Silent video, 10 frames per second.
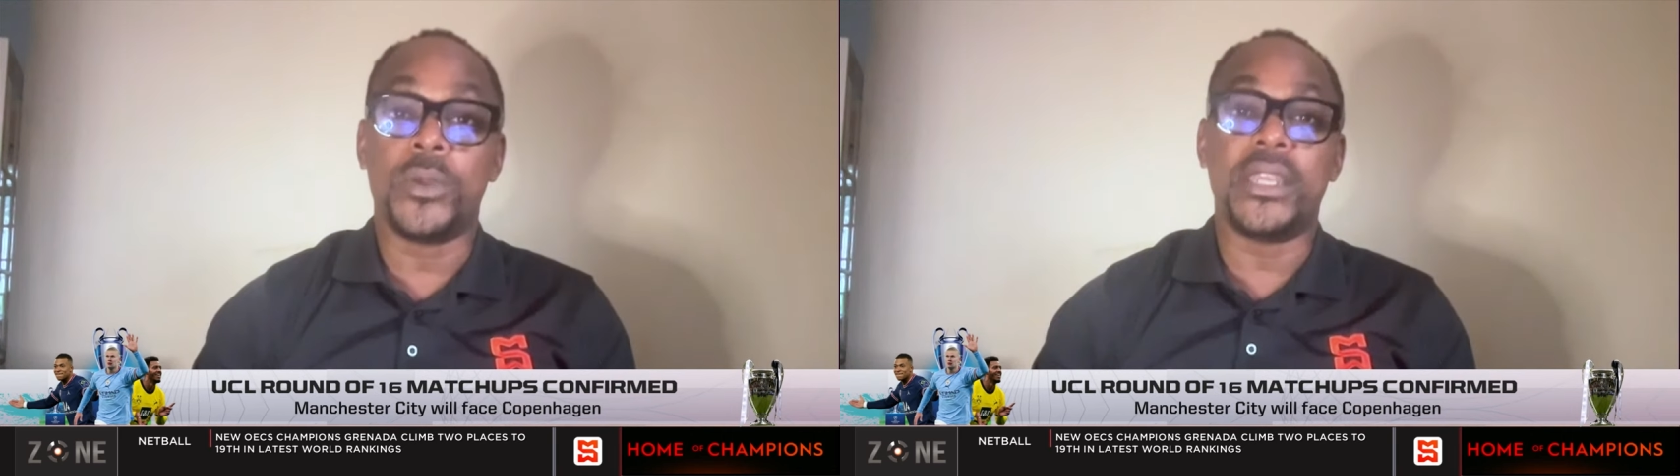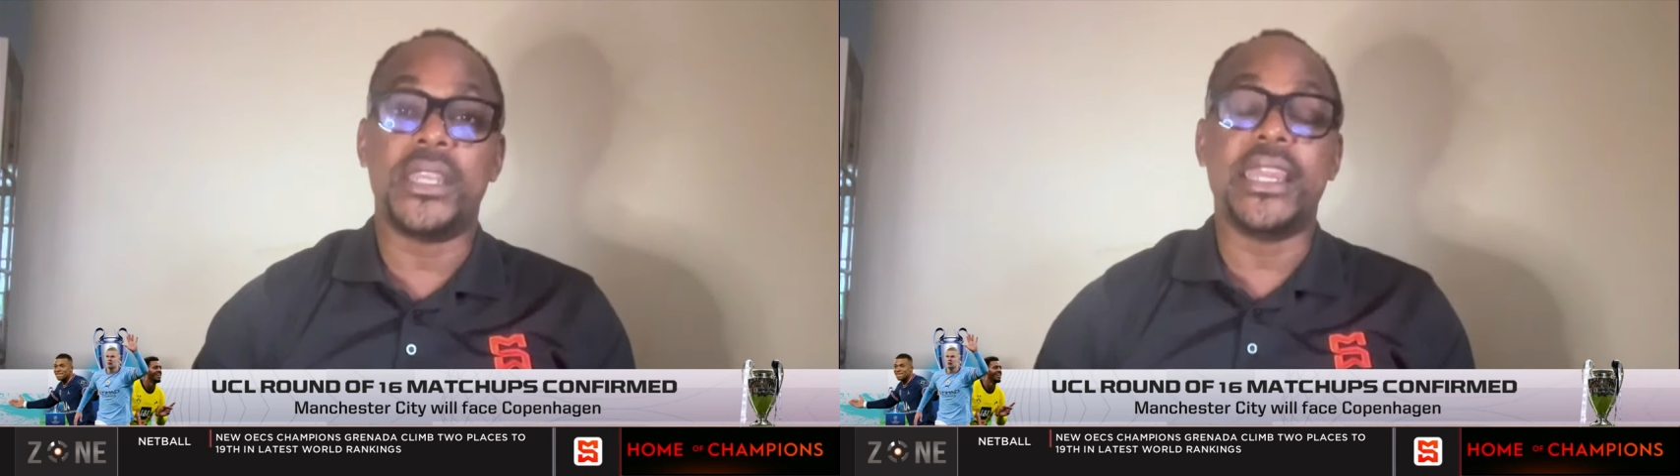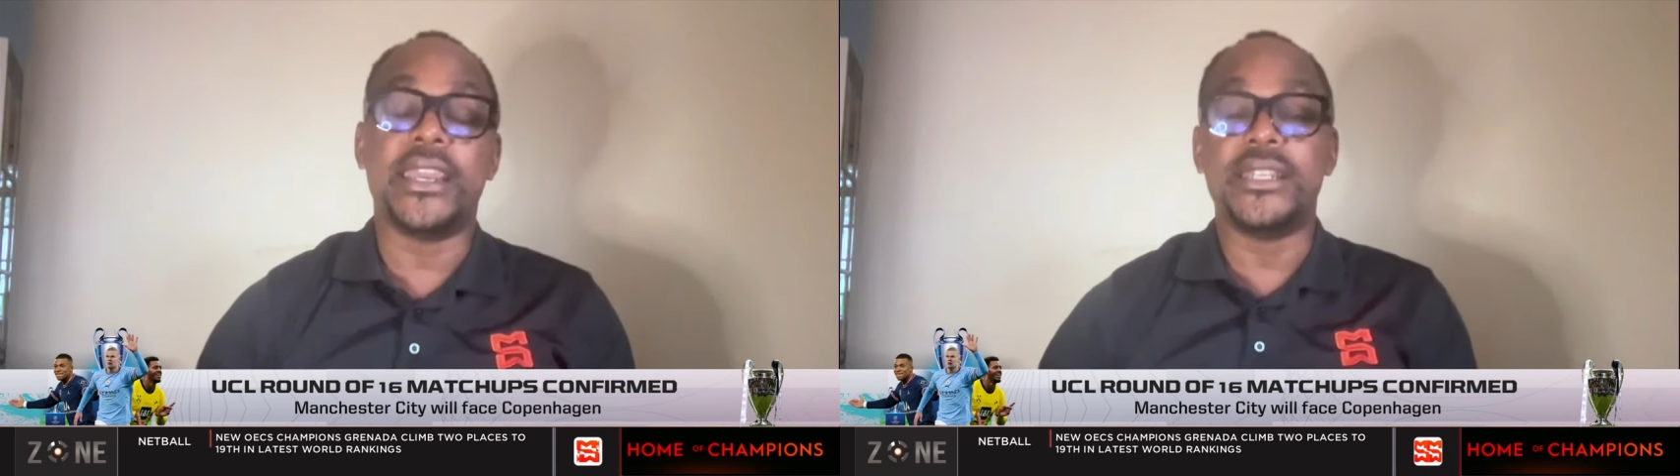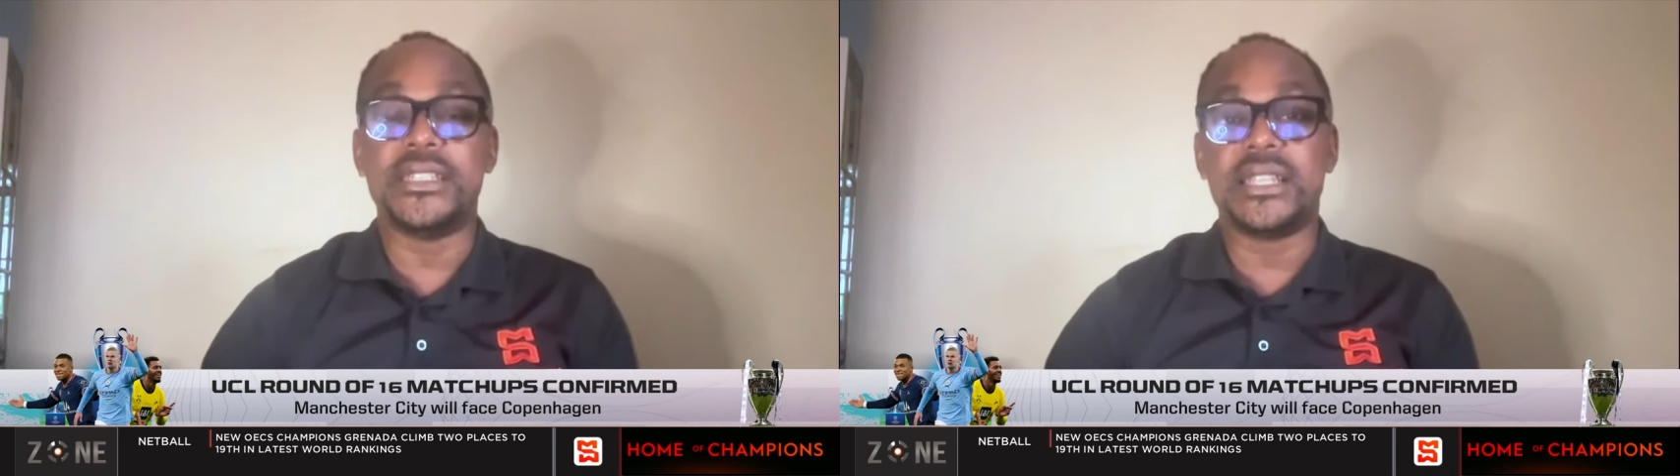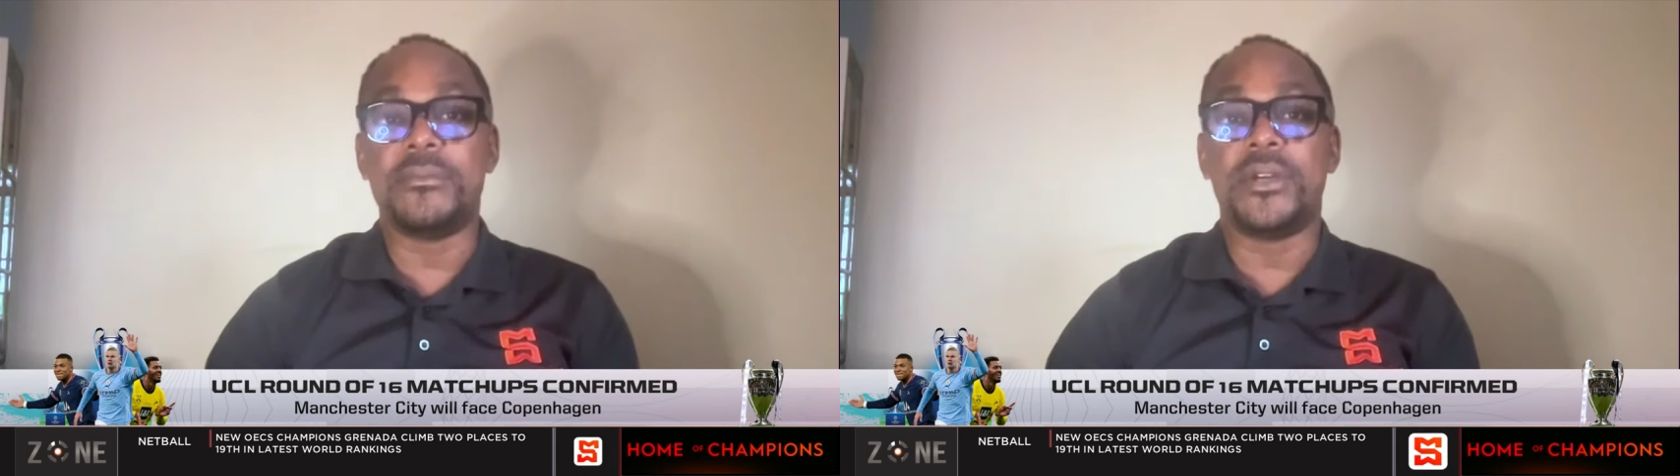the way here in
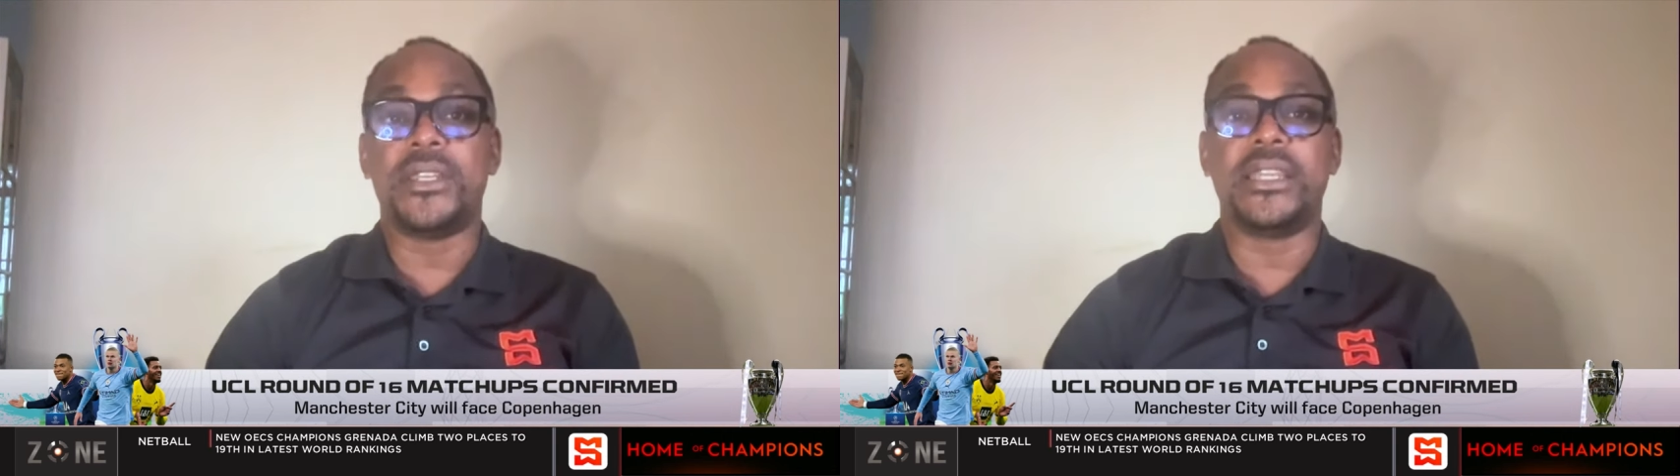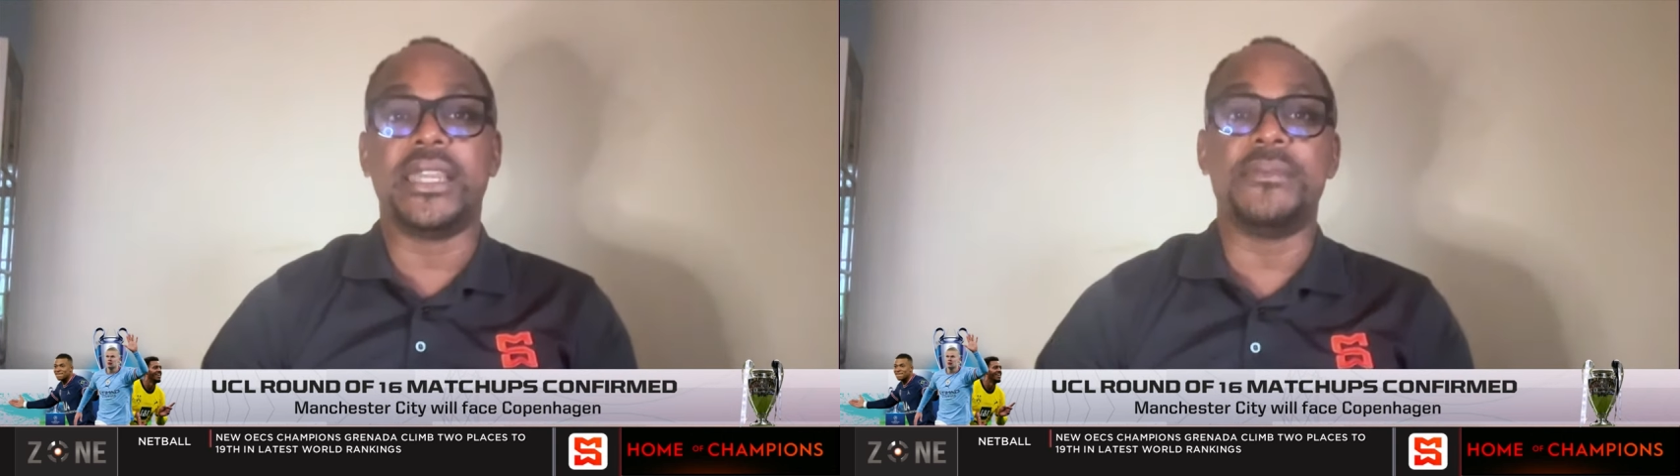December and the